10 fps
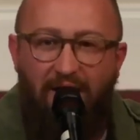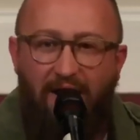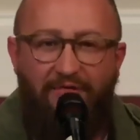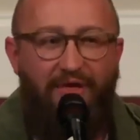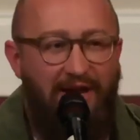
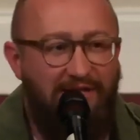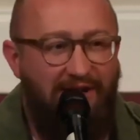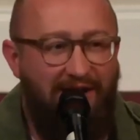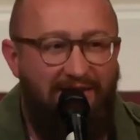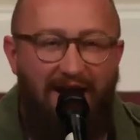and things
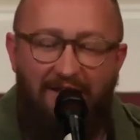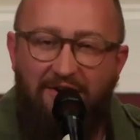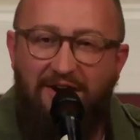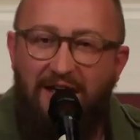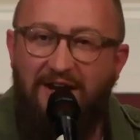like that that
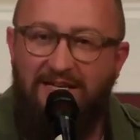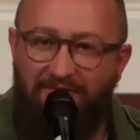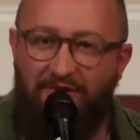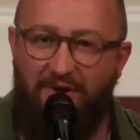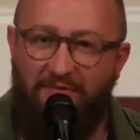are kind of
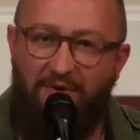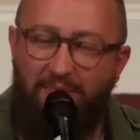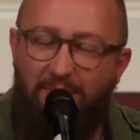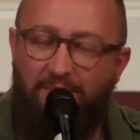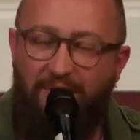difficult for
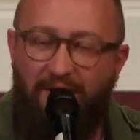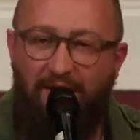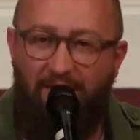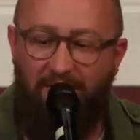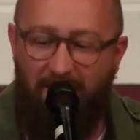people to get a
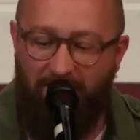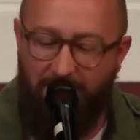hold of